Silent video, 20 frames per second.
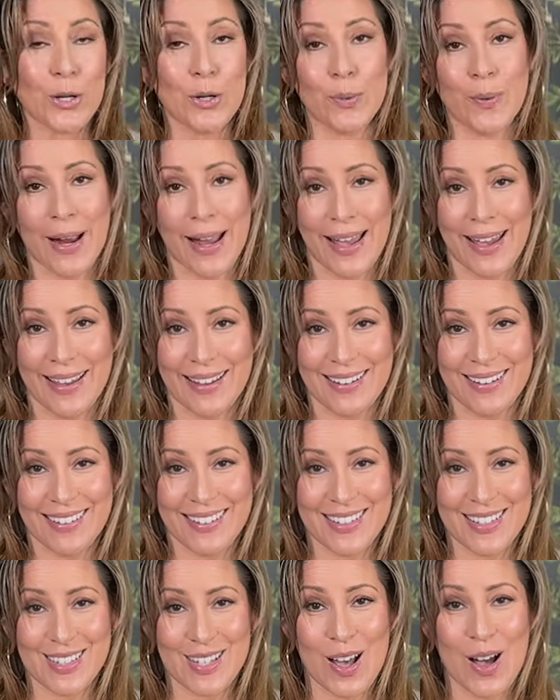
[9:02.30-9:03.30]
gray,
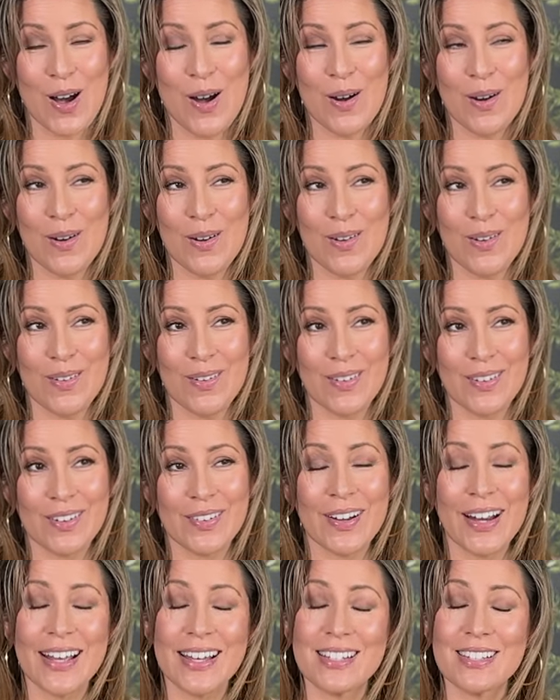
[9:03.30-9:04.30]
so
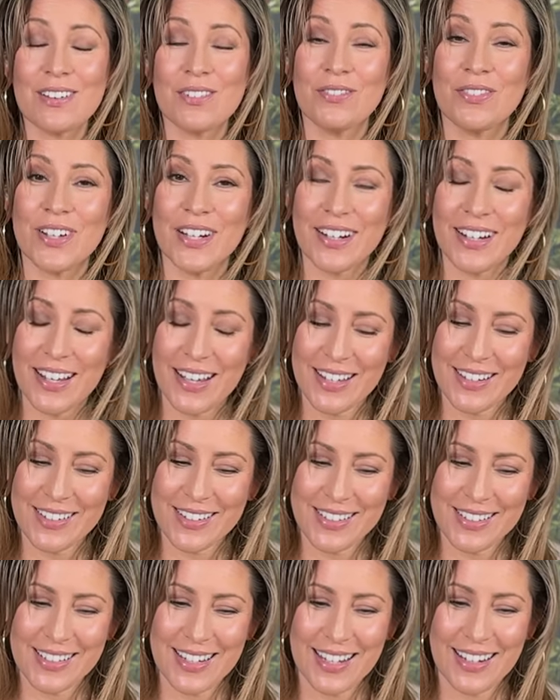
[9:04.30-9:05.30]
gray is a very
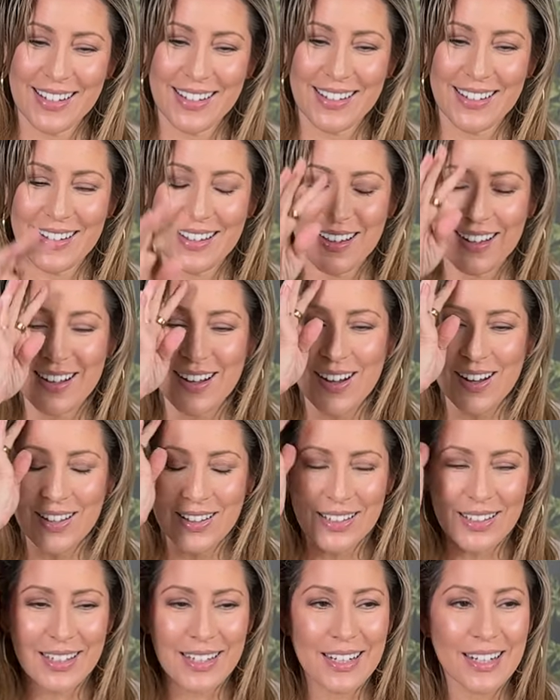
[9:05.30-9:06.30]
understated
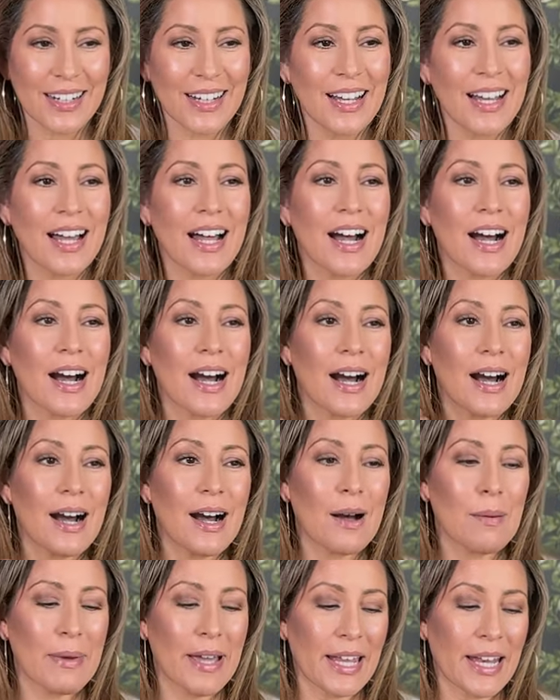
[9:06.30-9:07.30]
color,
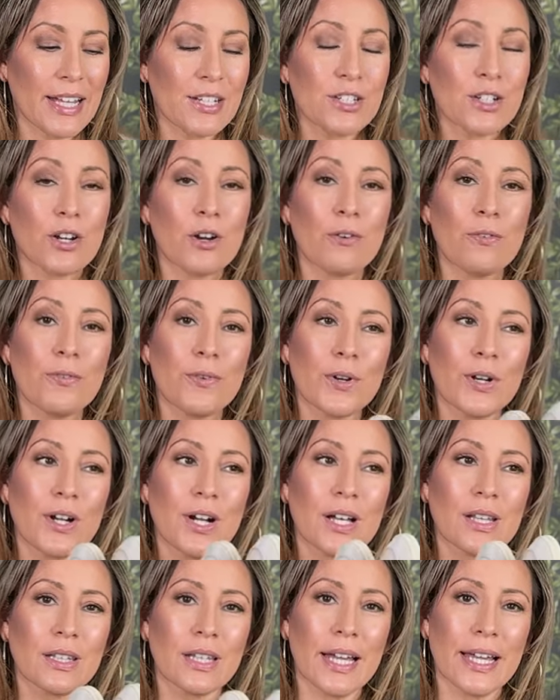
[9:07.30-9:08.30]
and I did go
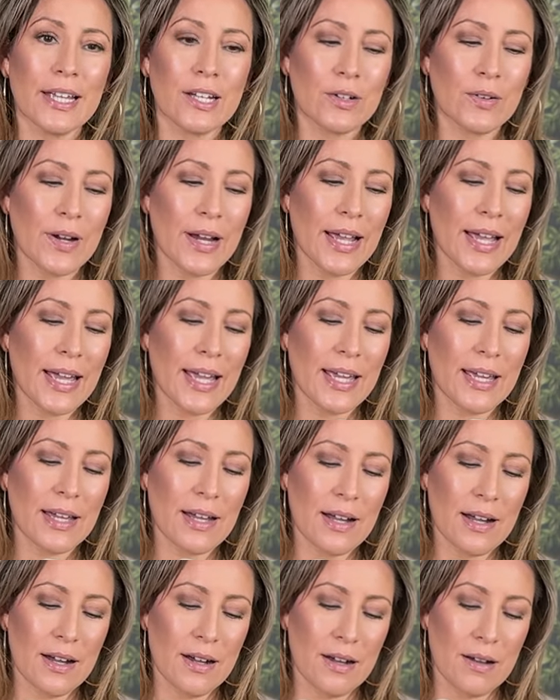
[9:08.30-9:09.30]
for a light
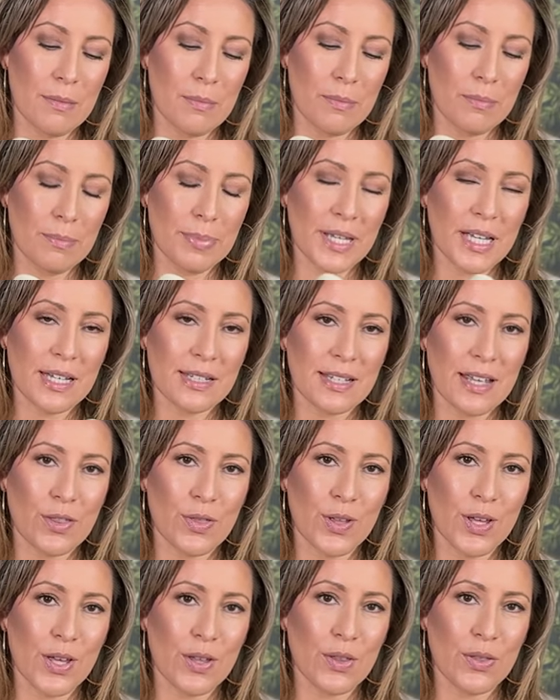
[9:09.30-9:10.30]
gray because I
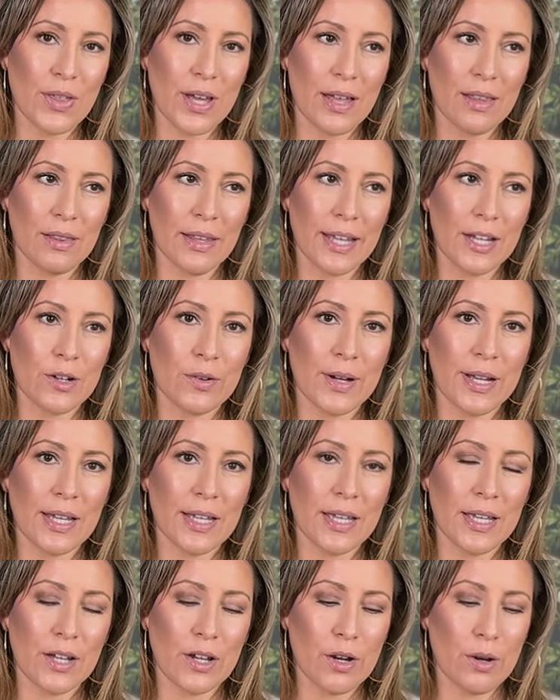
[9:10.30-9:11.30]
think that light gray
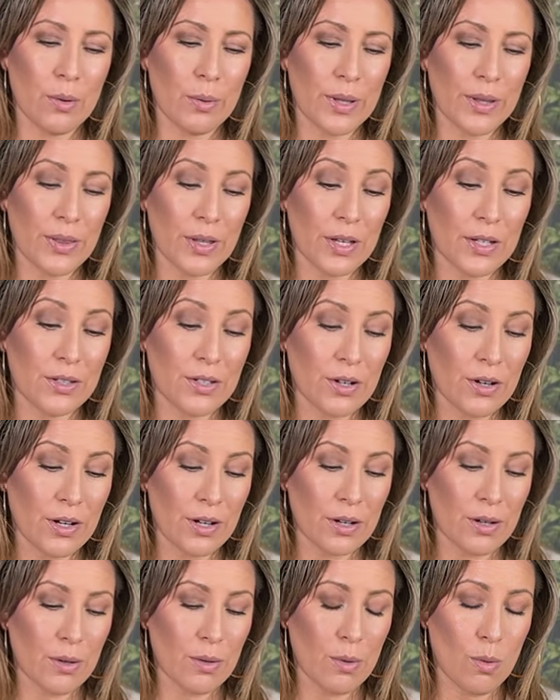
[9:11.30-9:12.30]
can go with a
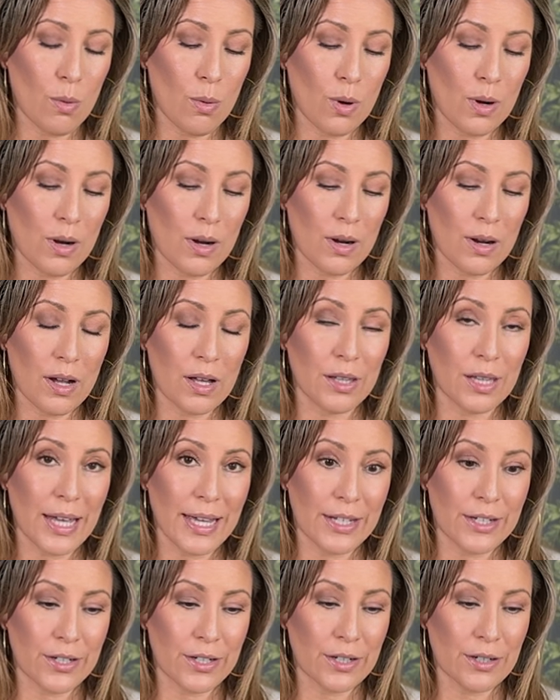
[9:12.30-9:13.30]
dark or a
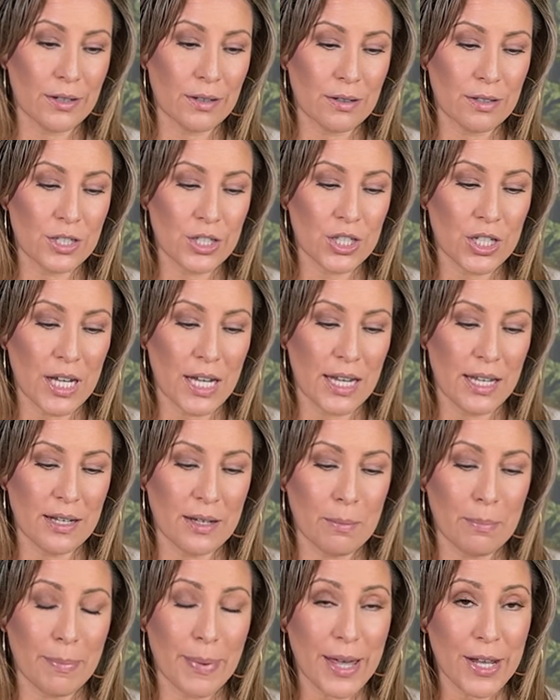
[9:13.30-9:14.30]
lighter
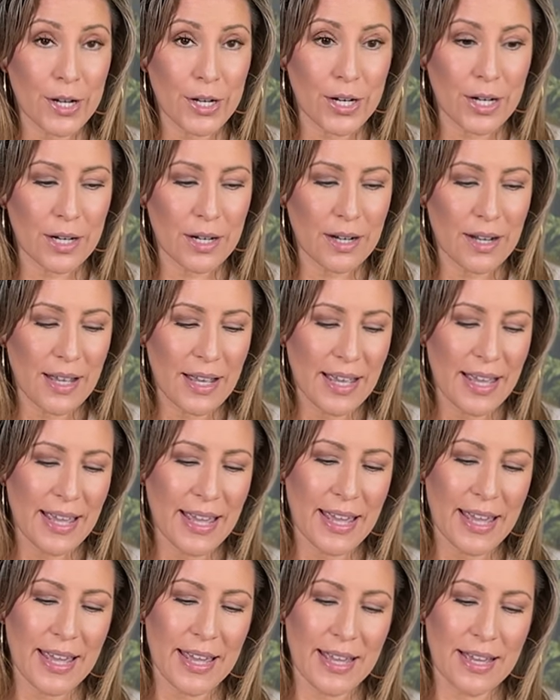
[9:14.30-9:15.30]
shade better,
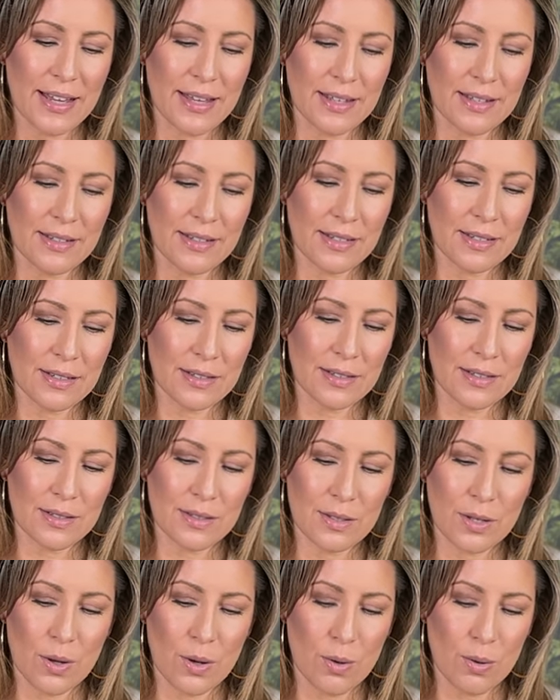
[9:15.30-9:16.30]
and
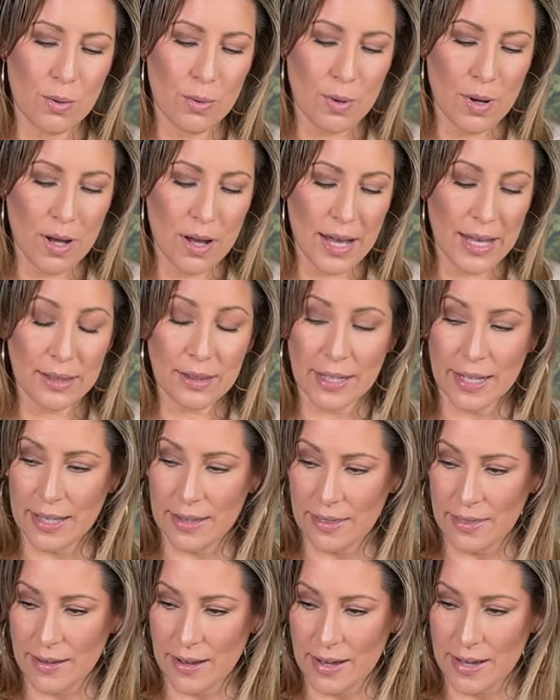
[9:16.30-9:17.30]
so I
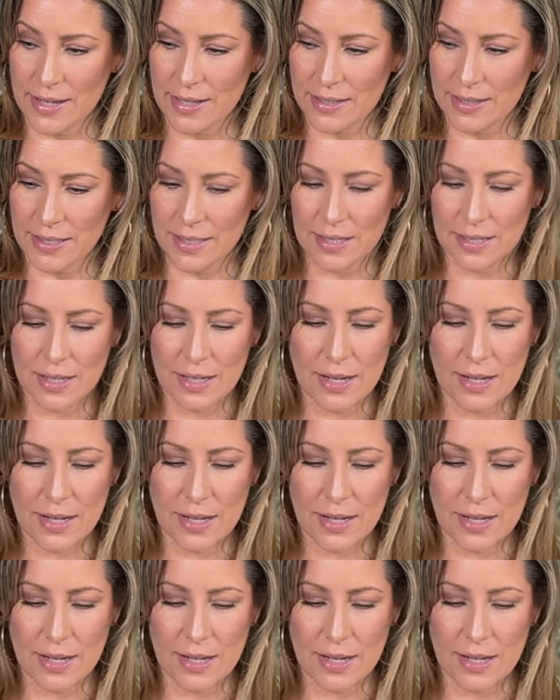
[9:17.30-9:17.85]
like that.